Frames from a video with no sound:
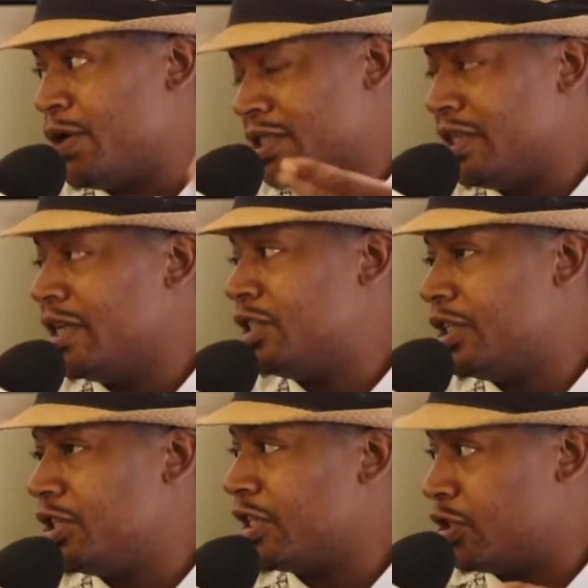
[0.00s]
wasn't the
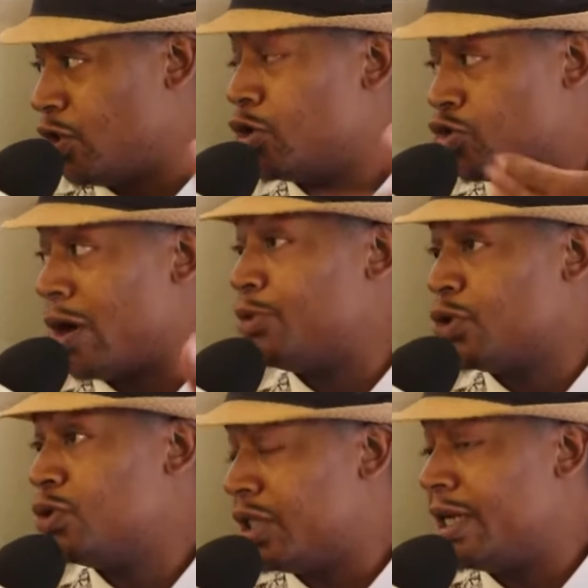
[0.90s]
intention. Because y'all dropped
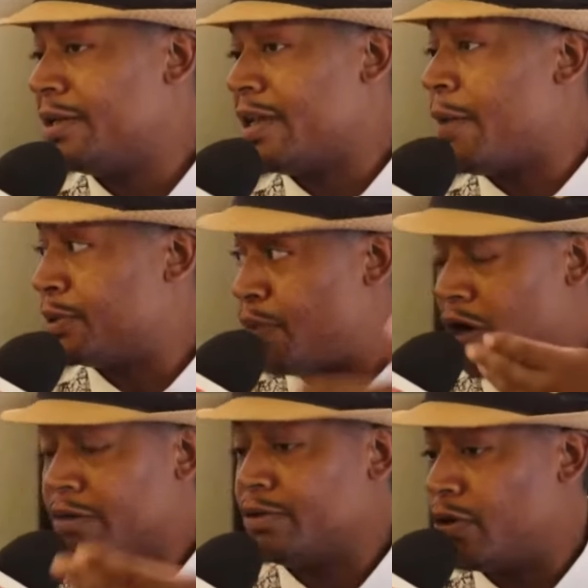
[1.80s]
Jews in it, that was
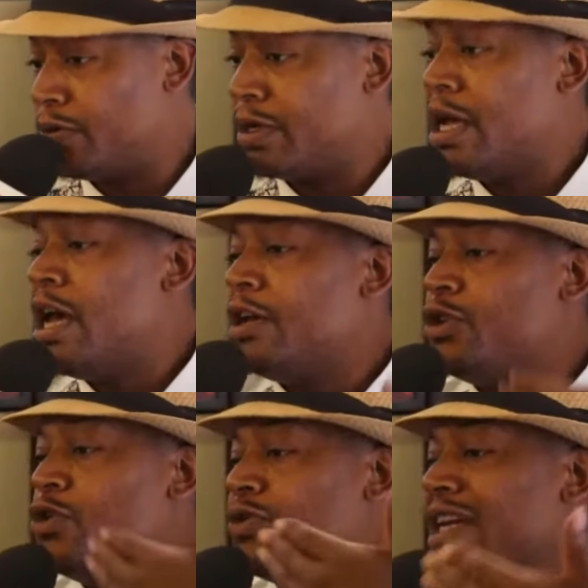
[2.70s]
part. You know,
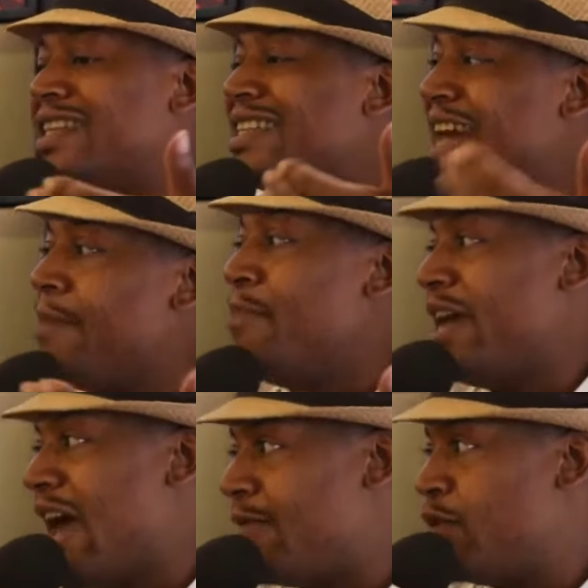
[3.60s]
do you think that that
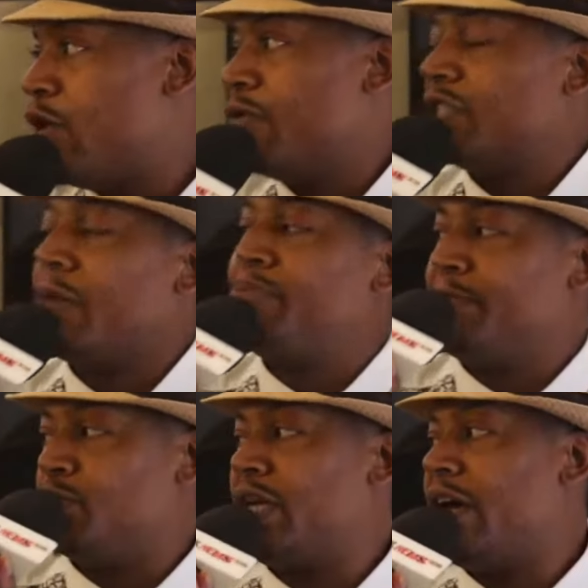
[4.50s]
may have went over some
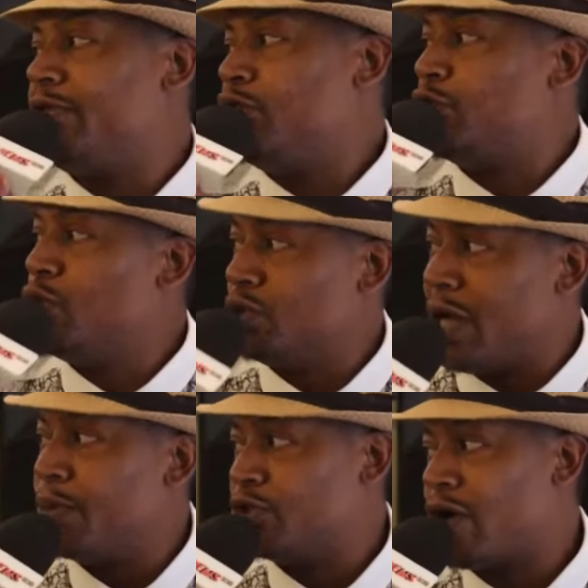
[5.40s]
people's head? The Jews
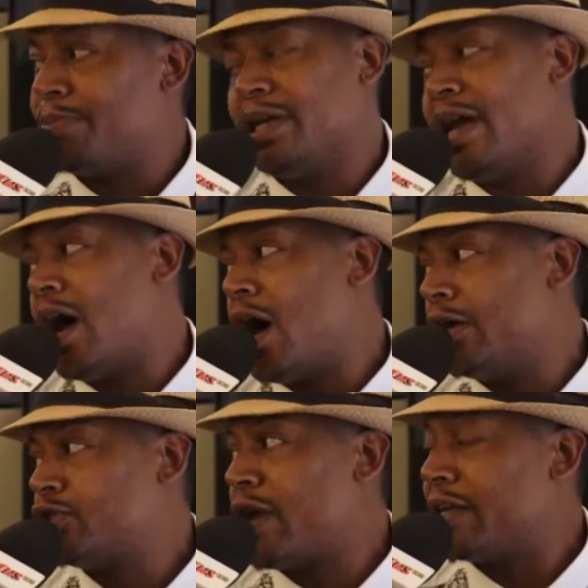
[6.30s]
that were dropped in that
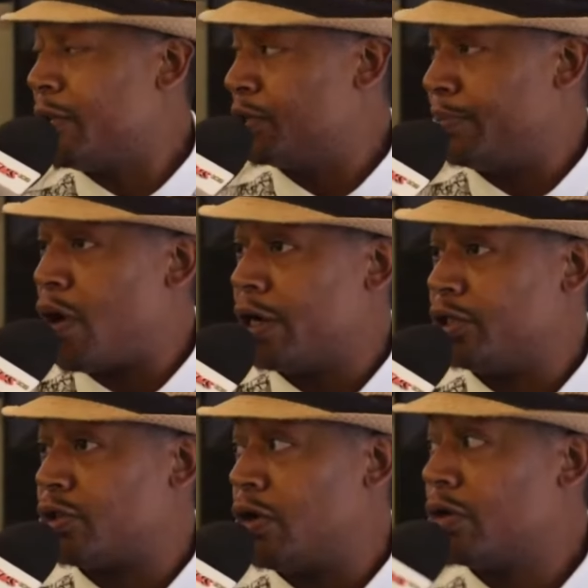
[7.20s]
hot track, that was a
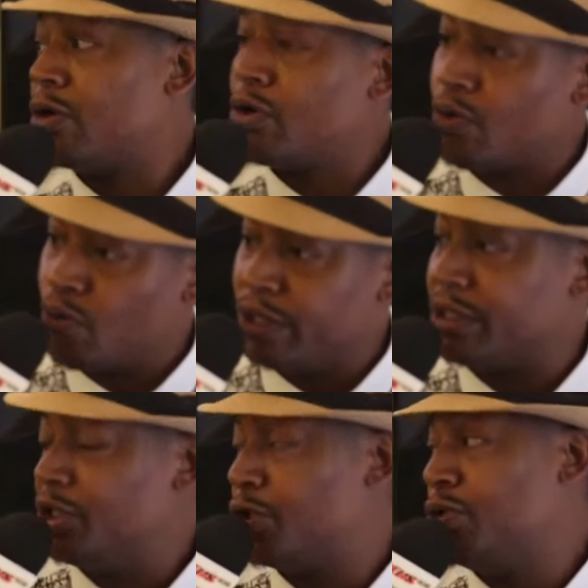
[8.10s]
party song with
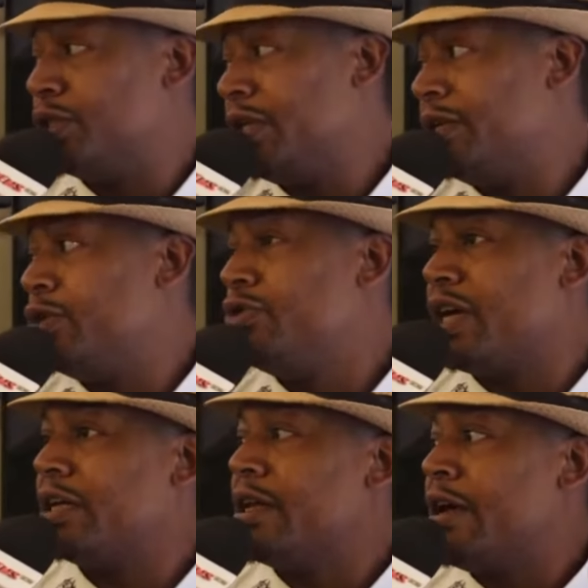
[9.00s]
the Jews in it. Do you
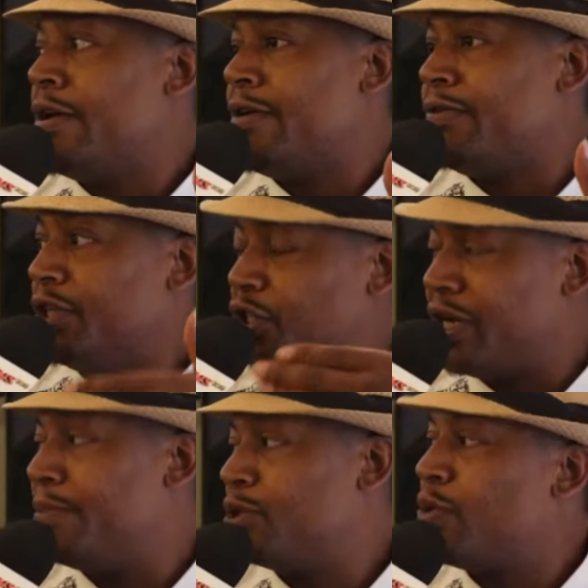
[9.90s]
think the
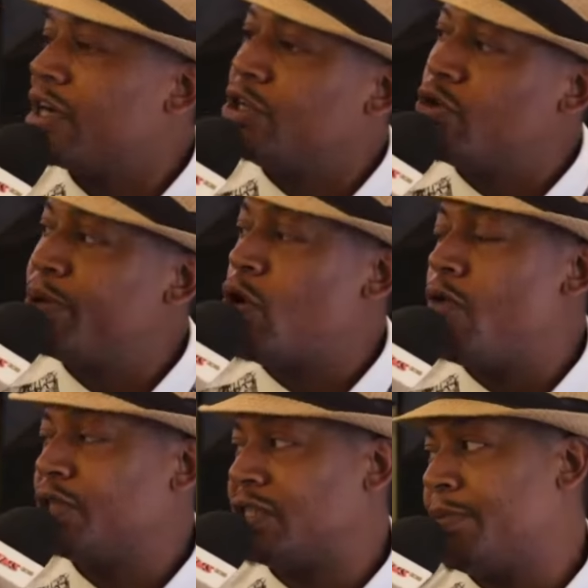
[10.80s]
gems were a little bit
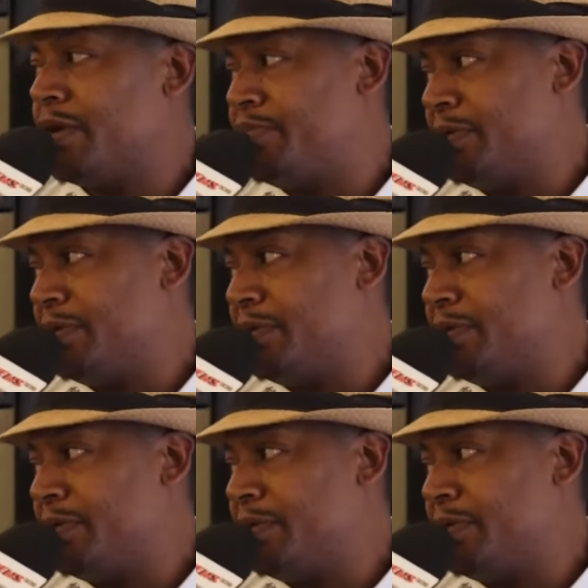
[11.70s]
over some of the